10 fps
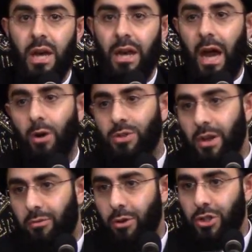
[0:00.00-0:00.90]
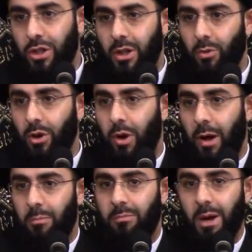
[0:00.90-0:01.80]
In Hausa, unfortunately, we don't
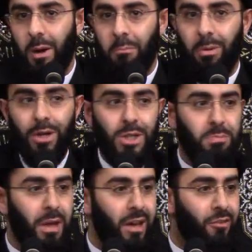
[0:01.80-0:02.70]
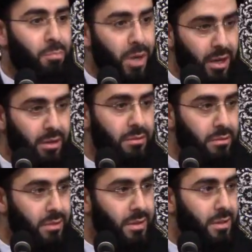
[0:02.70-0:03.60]
have books made out of braille.